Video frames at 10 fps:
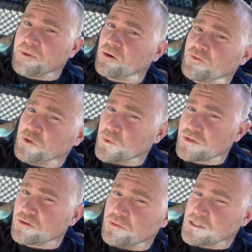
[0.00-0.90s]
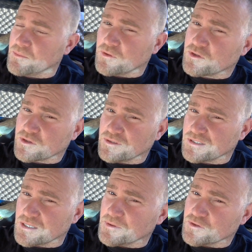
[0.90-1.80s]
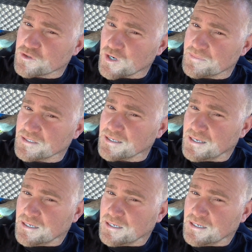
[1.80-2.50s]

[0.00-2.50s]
there on the North Slope, some of those tribes, like